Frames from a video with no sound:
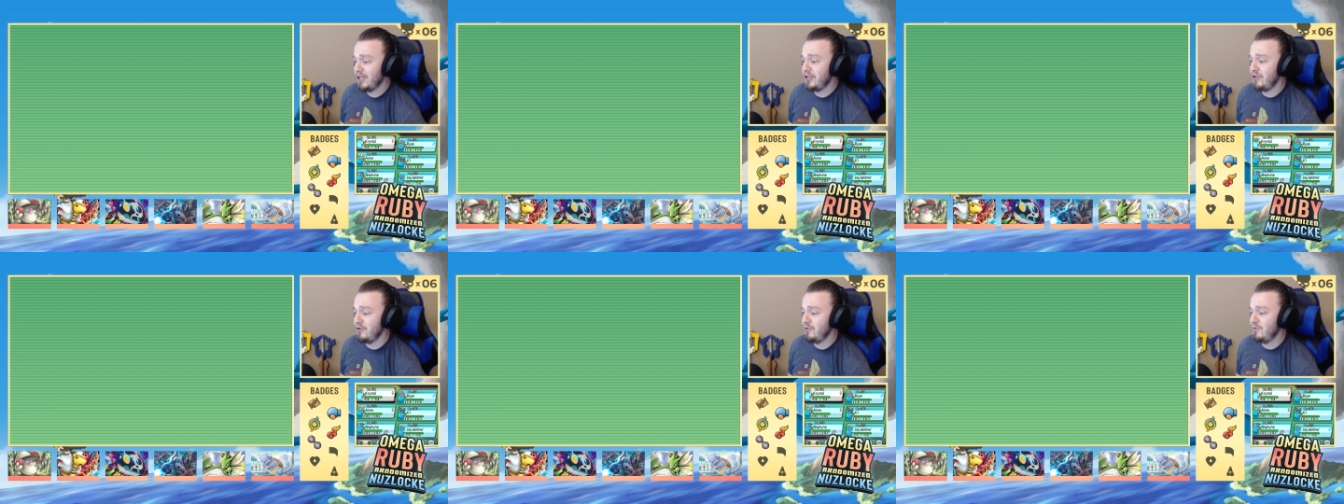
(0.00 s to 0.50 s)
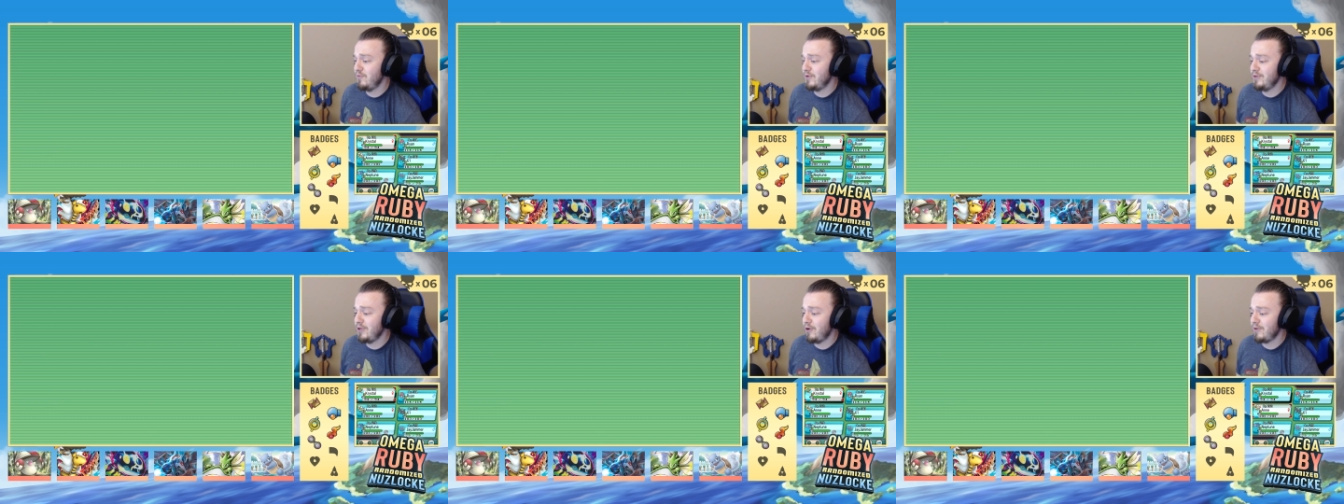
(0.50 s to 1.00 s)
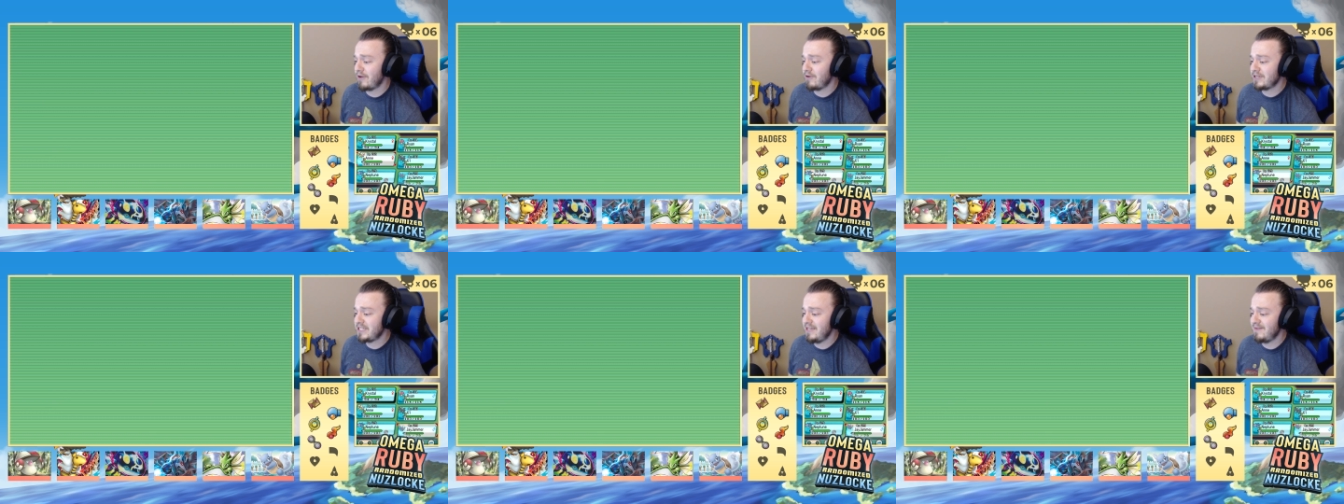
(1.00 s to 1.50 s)
you will know that
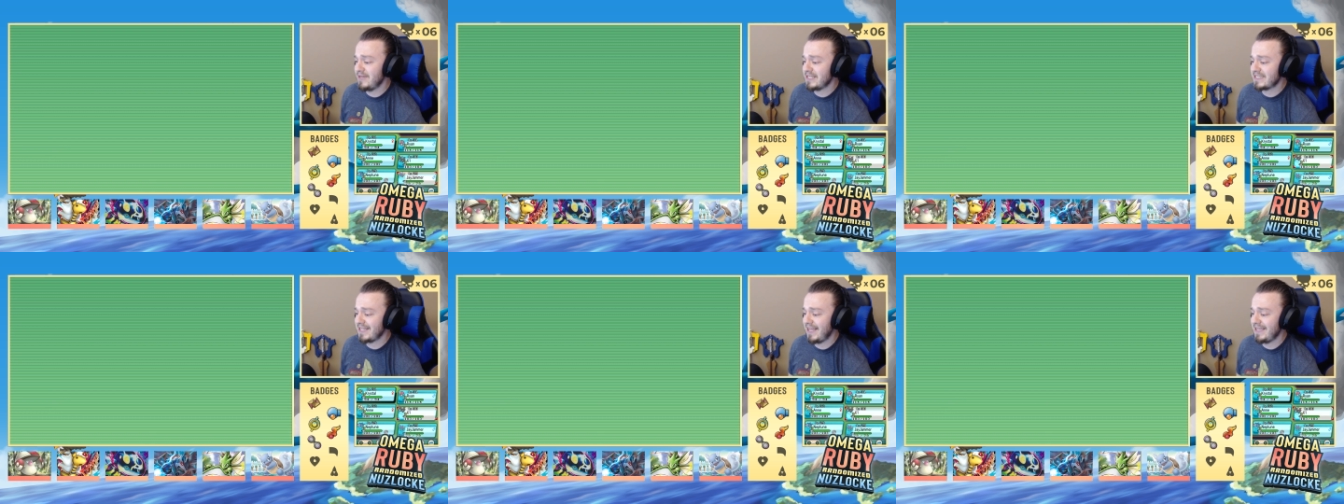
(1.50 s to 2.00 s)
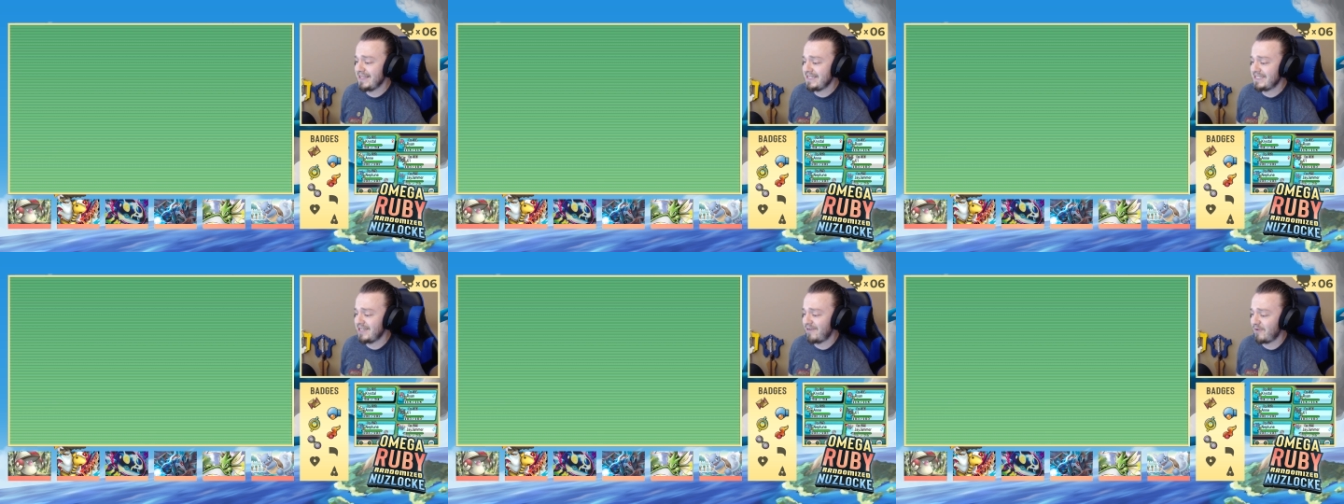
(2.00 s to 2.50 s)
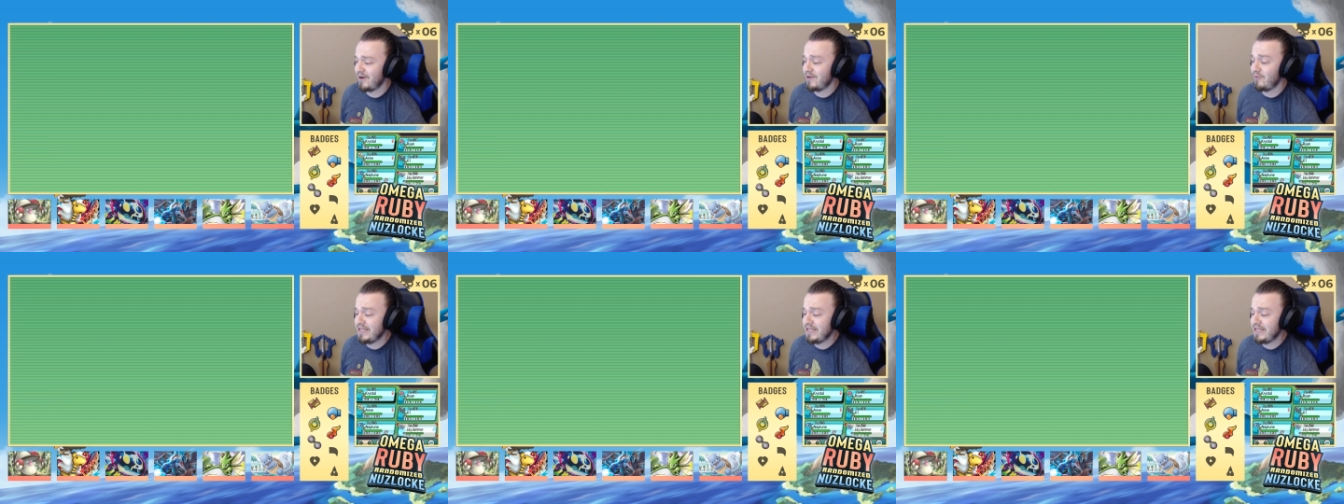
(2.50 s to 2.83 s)
our team is slightly different.